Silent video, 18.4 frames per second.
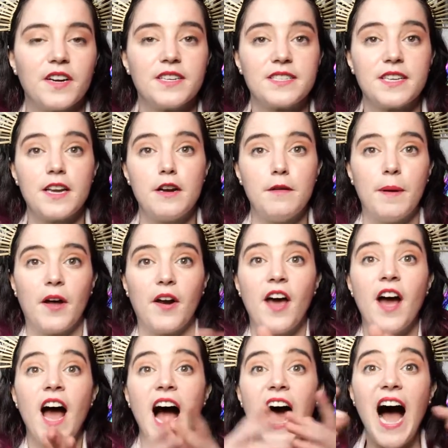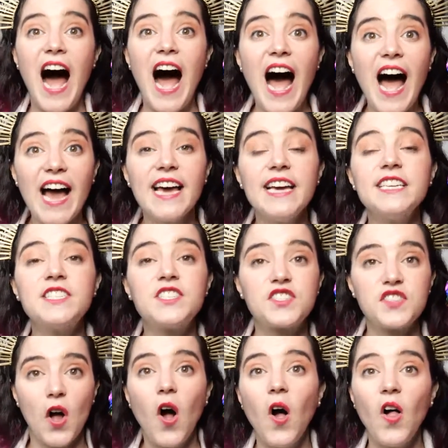excited about. I
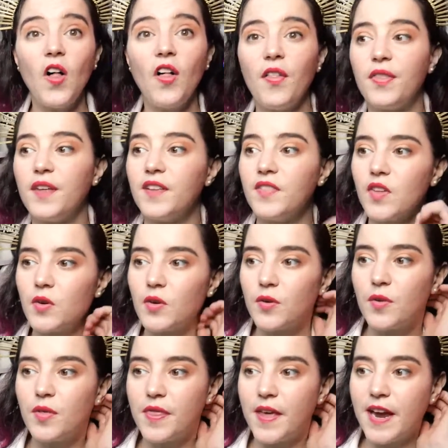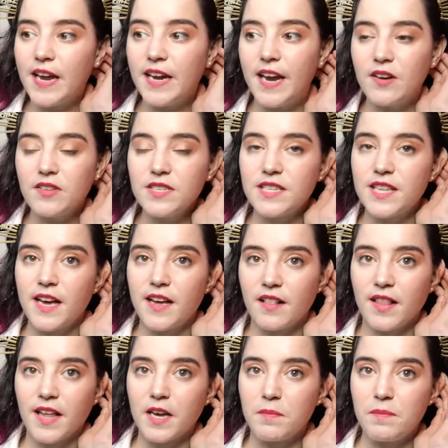saw that they announced
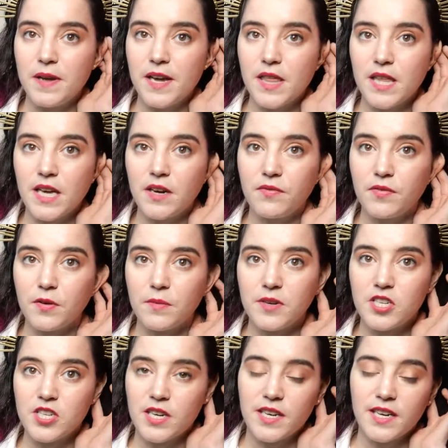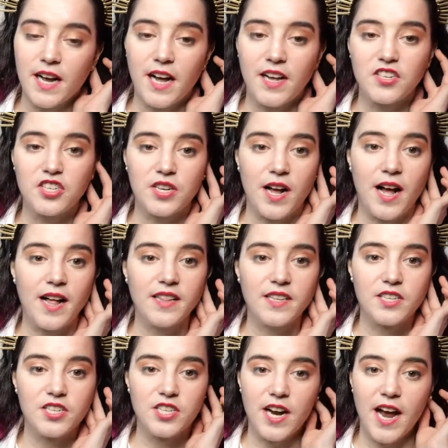that like big thing for Michigan
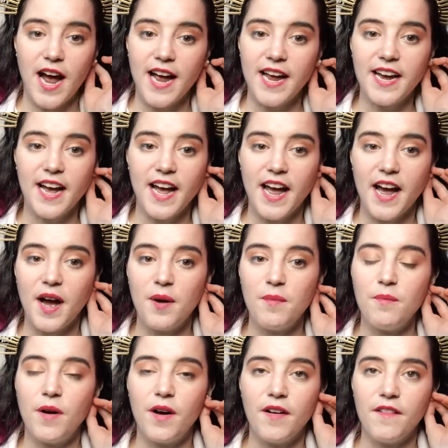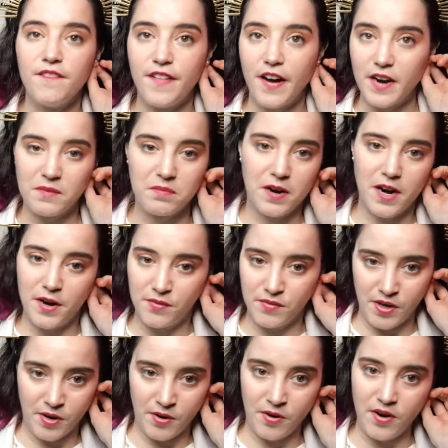College. I am very proud of
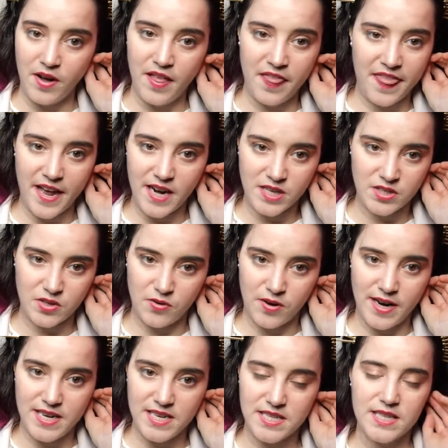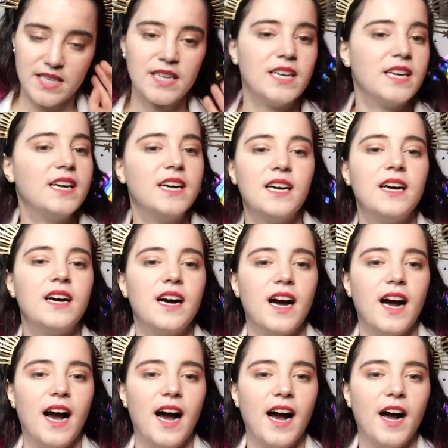you. That is great.
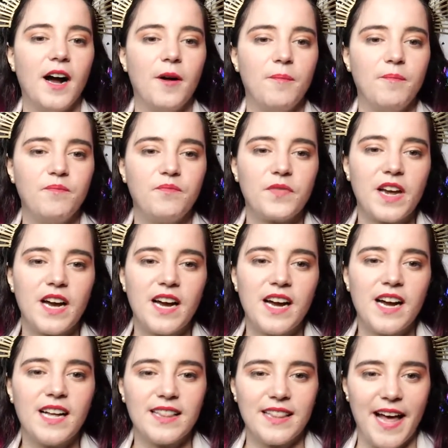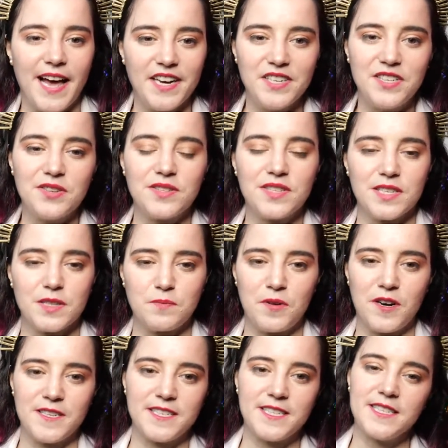Latitude says
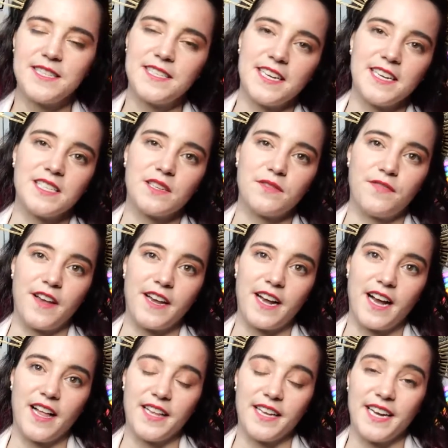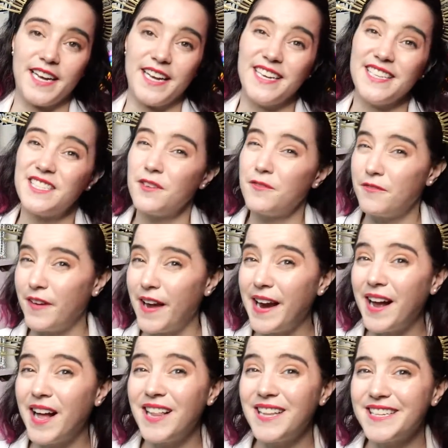President's Day is a fake holiday. It's a
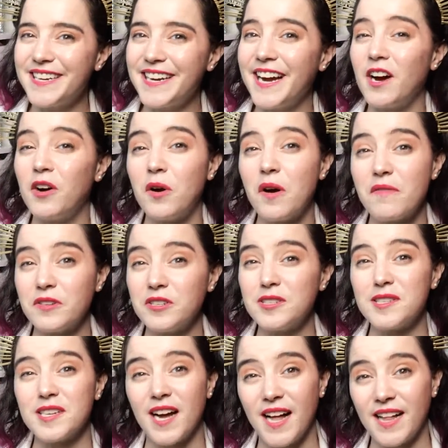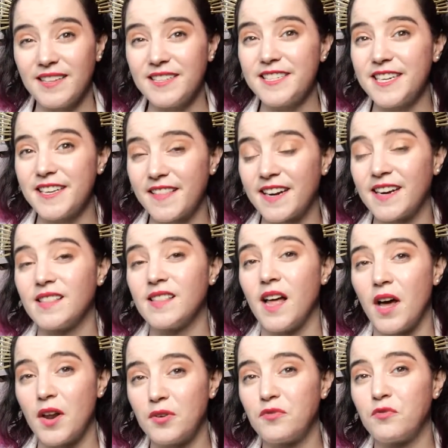fake holiday. However, it is a holiday that a
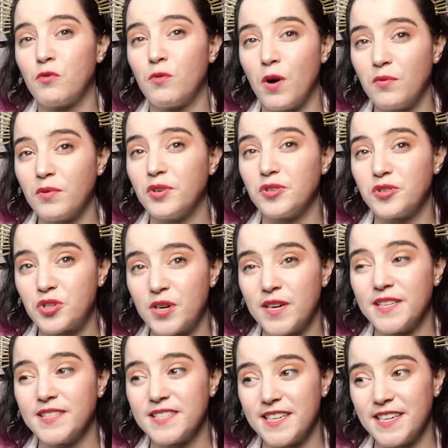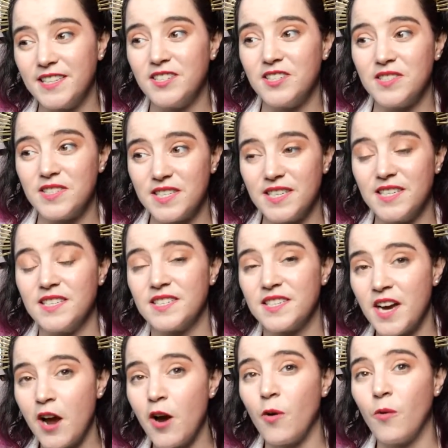lot of rural transit
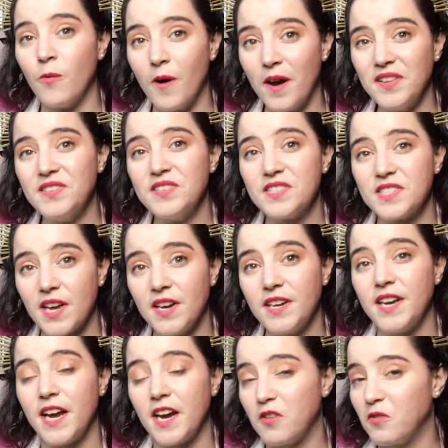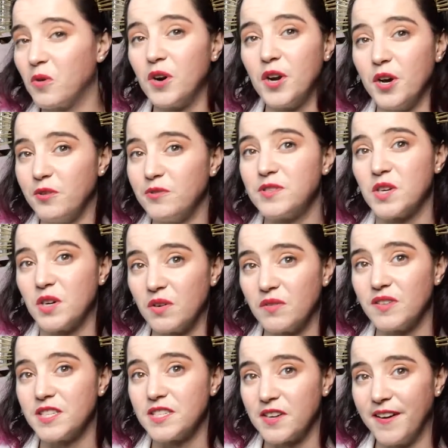agencies run Sunday or no
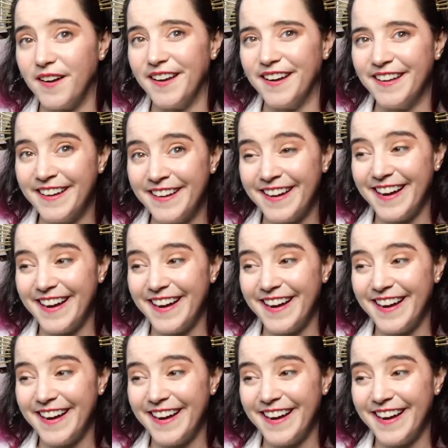service on.